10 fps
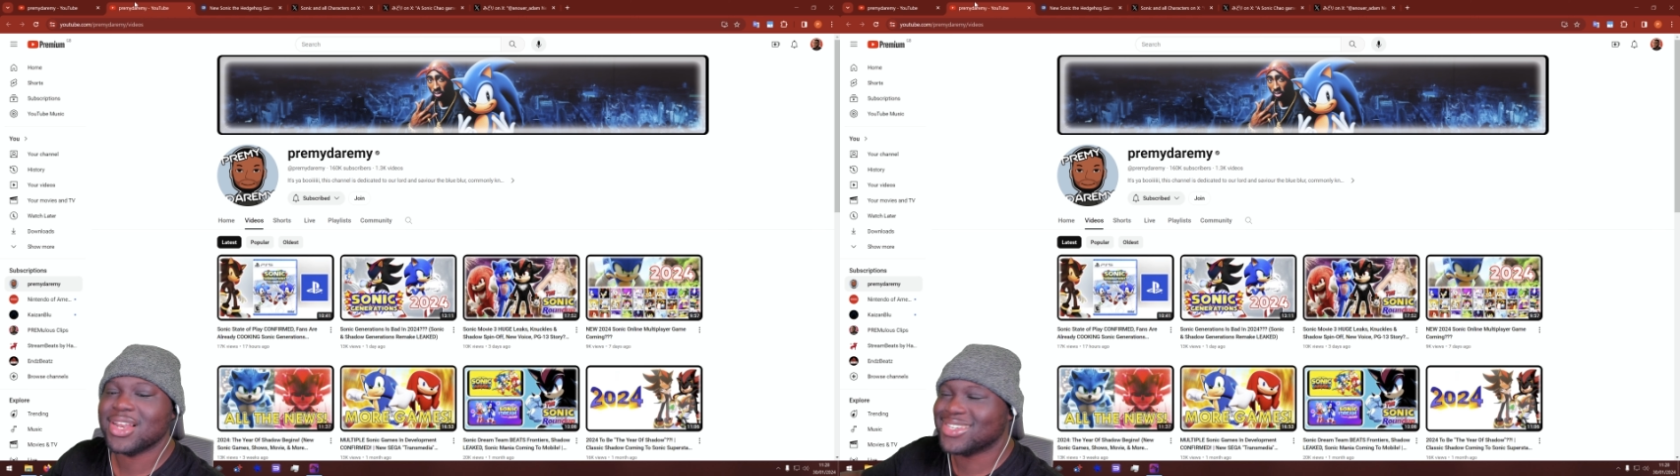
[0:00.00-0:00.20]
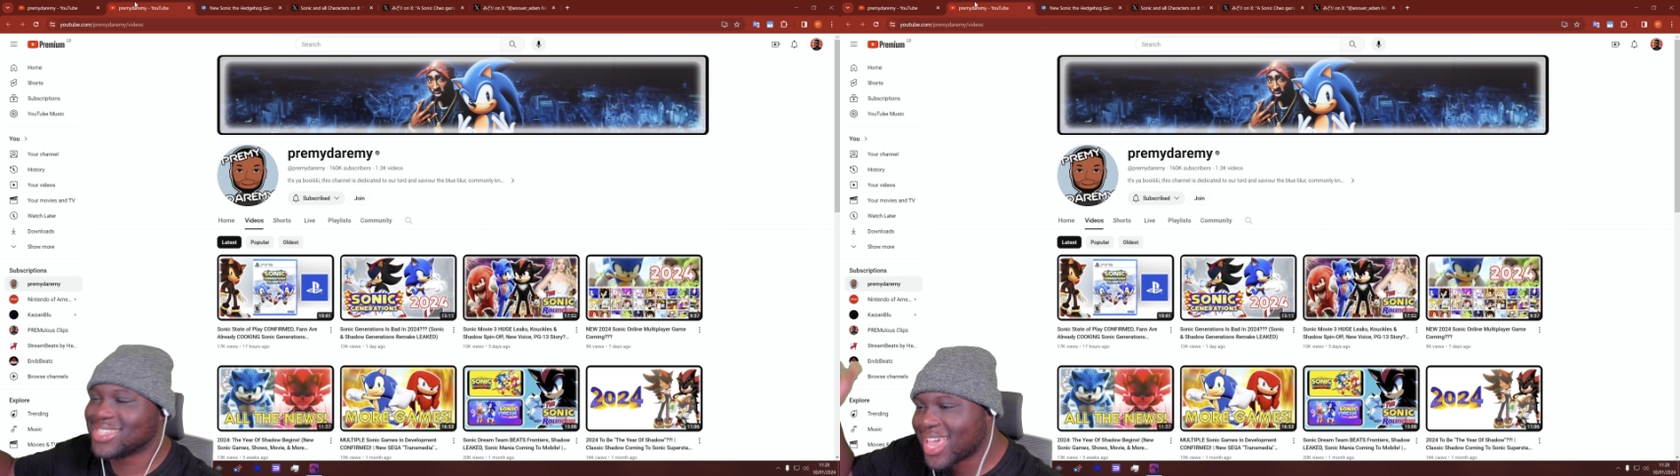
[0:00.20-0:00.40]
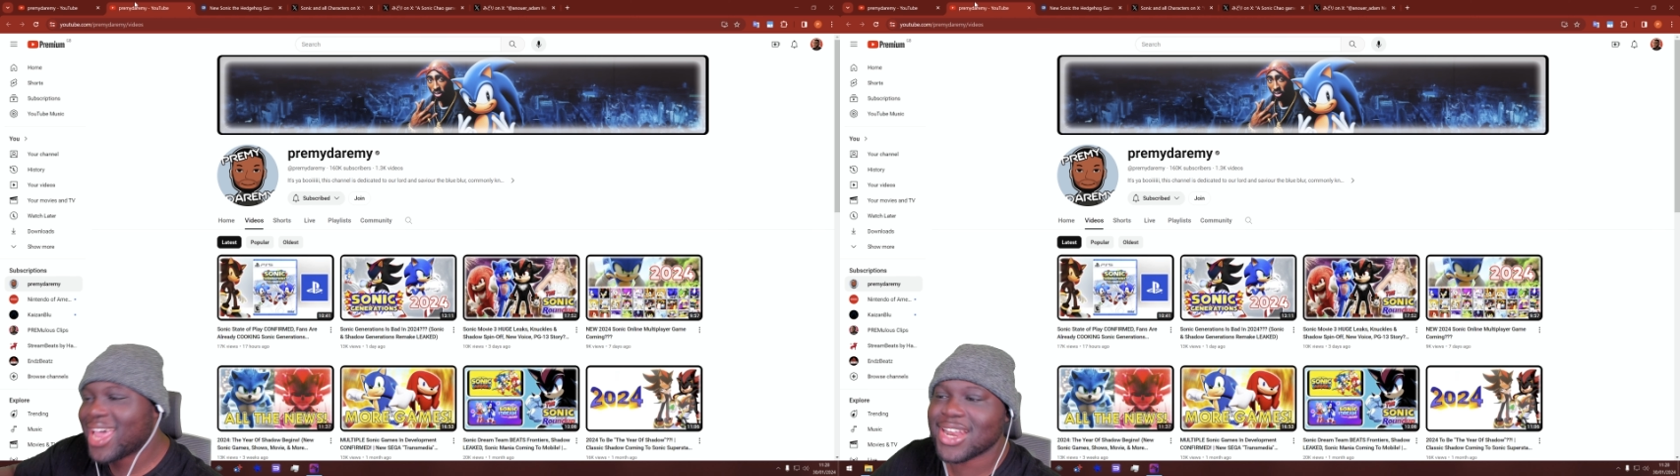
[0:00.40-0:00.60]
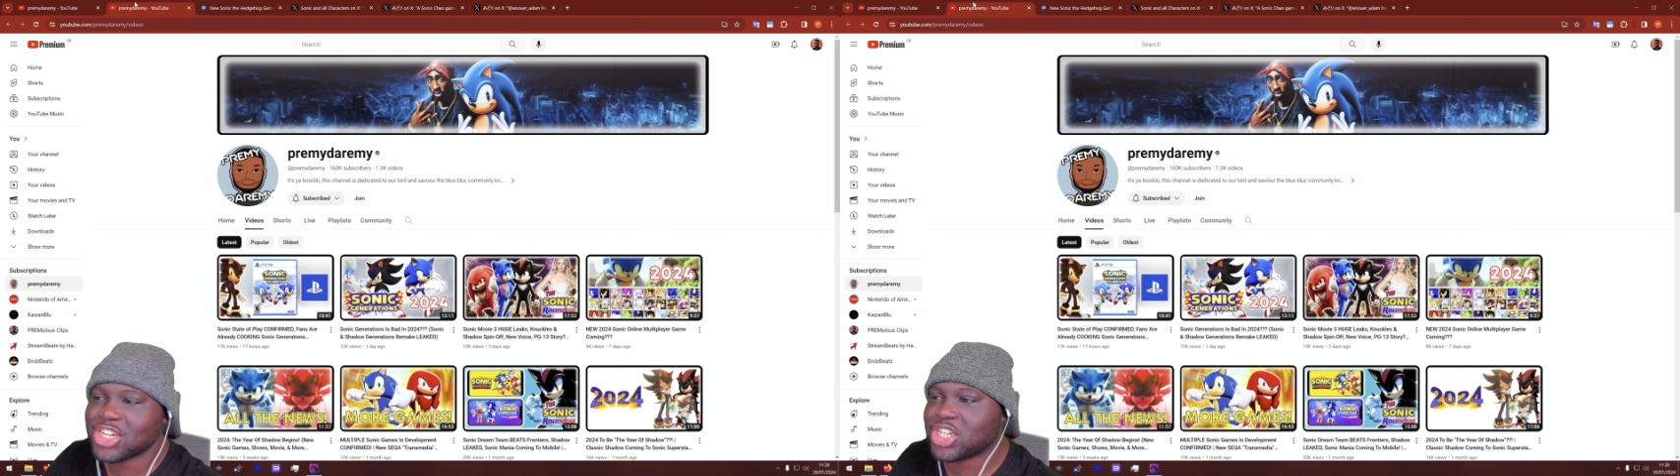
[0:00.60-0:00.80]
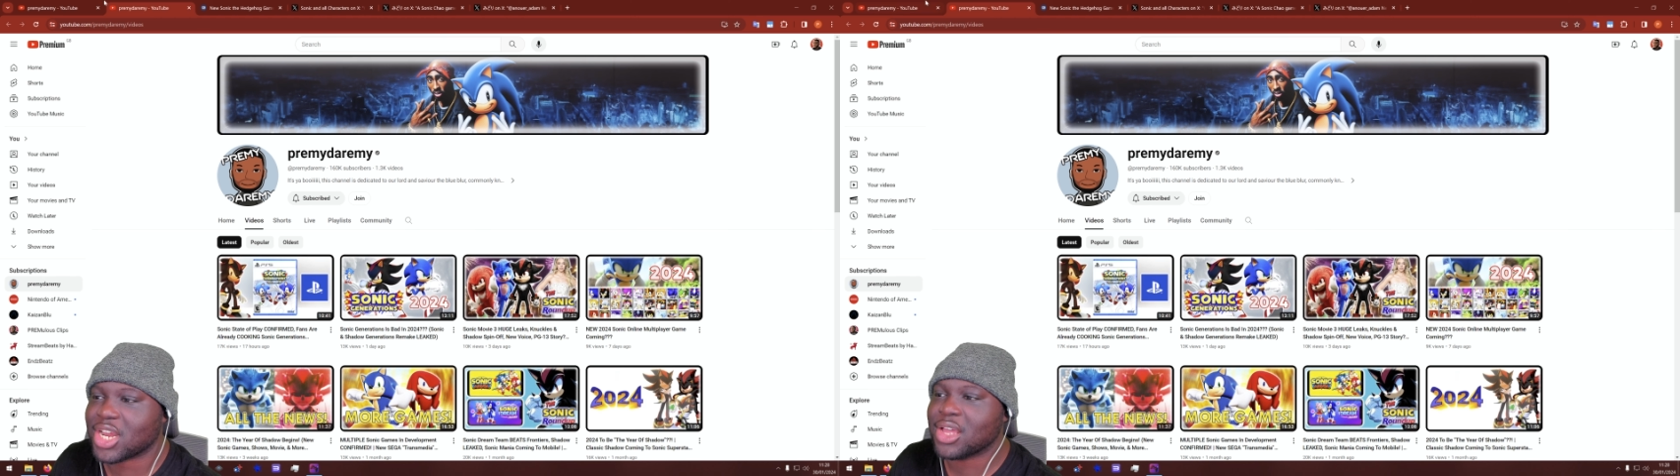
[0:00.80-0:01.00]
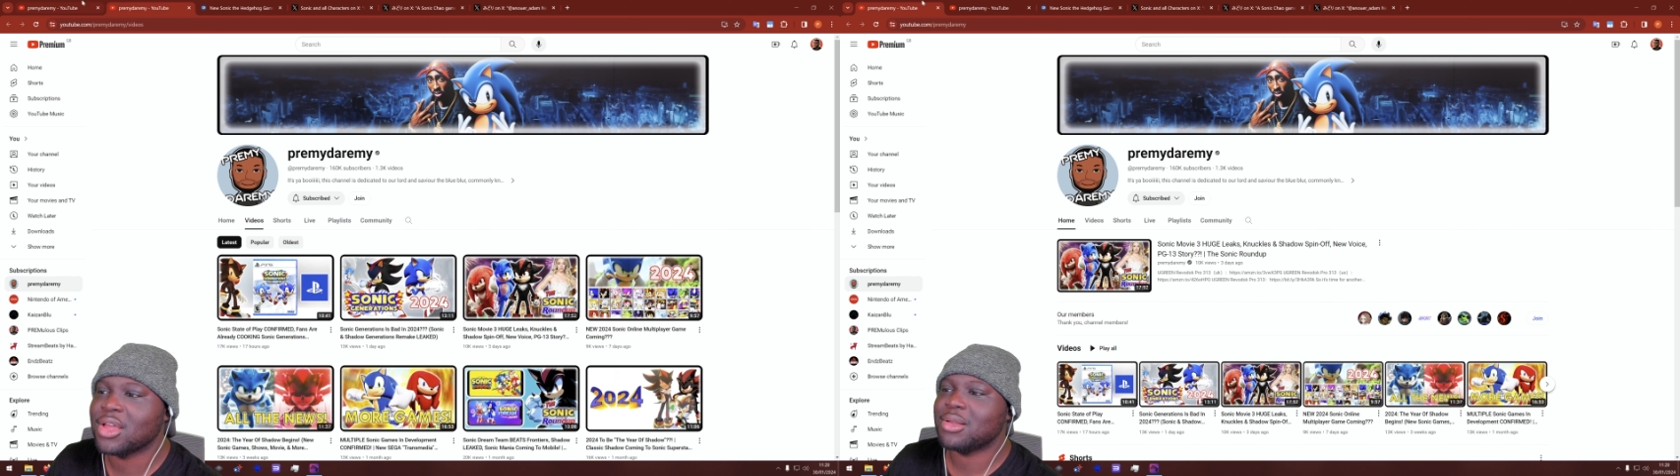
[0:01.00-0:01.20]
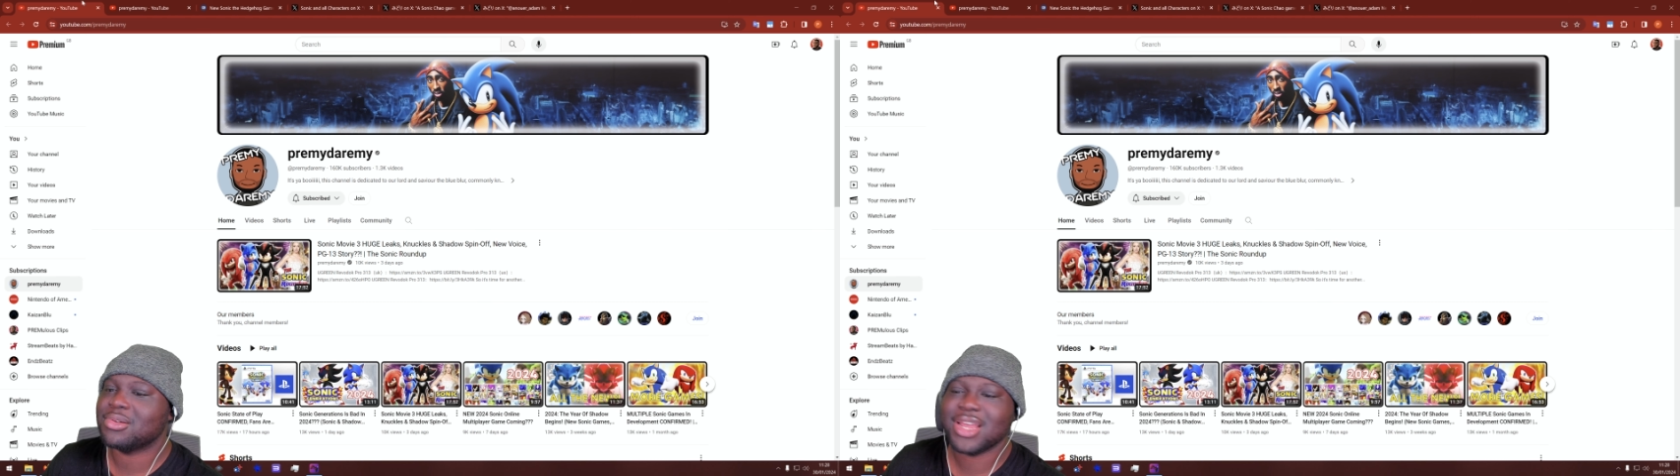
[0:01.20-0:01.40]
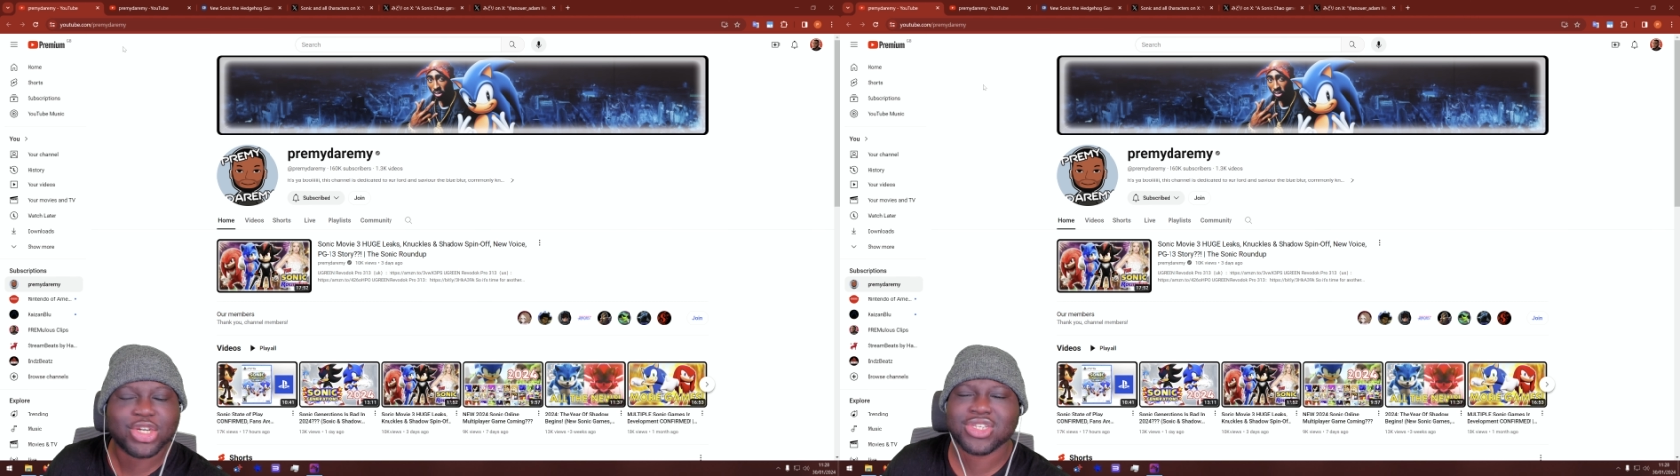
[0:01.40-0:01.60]
Let's get this shit.
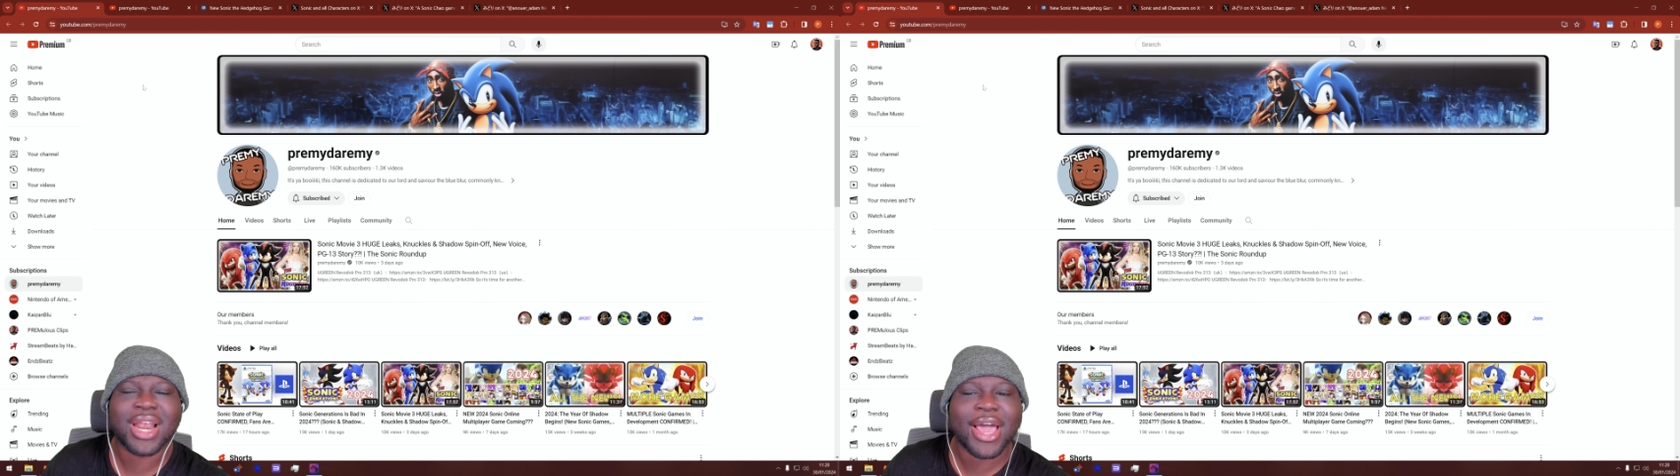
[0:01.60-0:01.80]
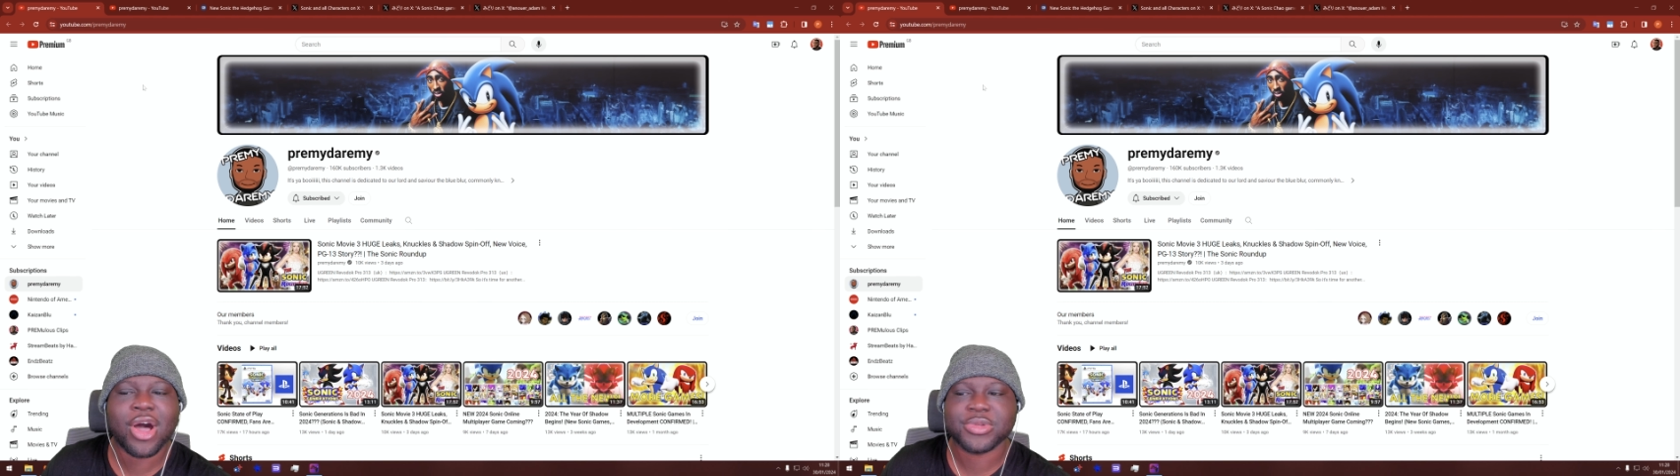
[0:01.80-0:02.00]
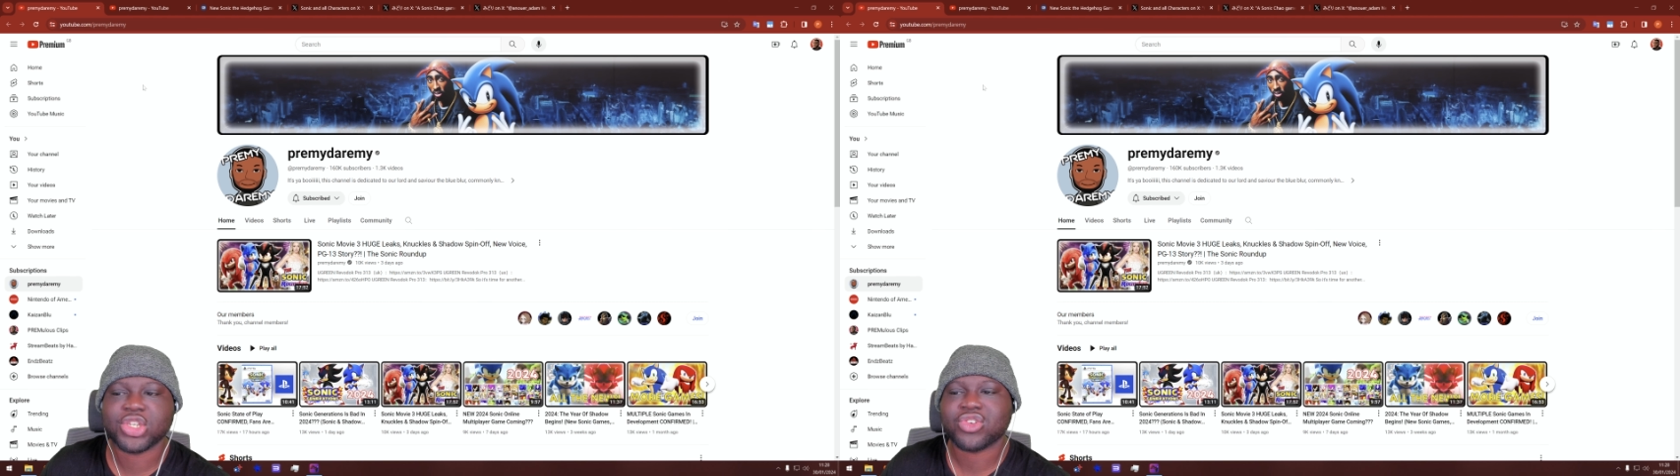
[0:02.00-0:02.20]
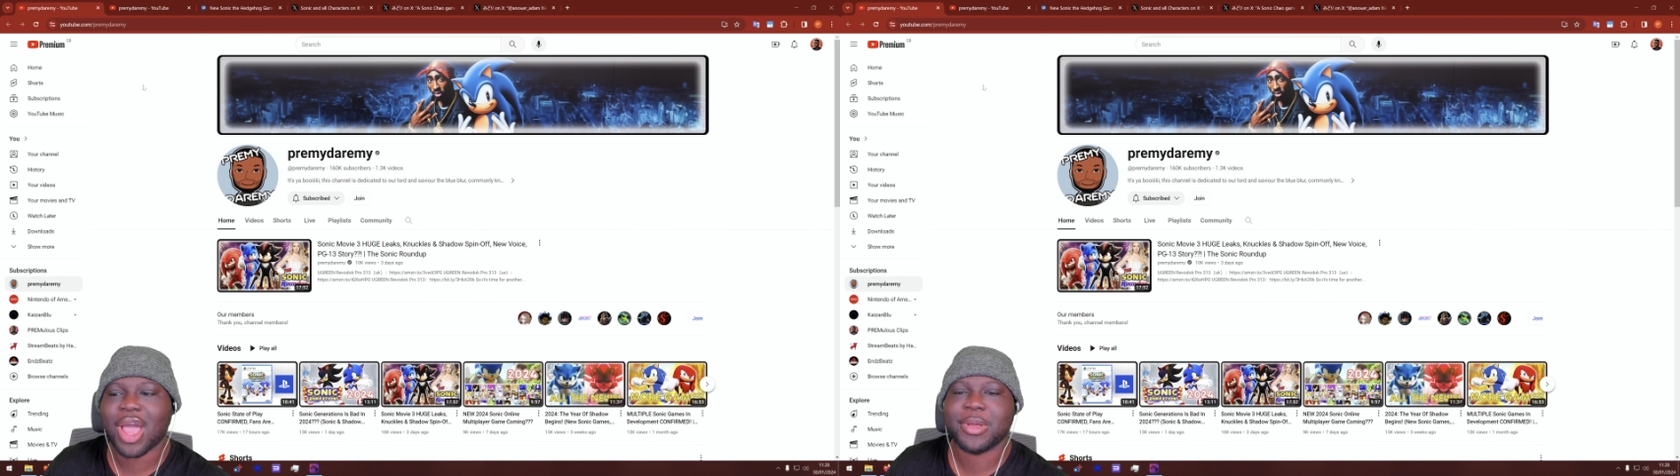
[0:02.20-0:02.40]
Make sure to like, comment, subscribe,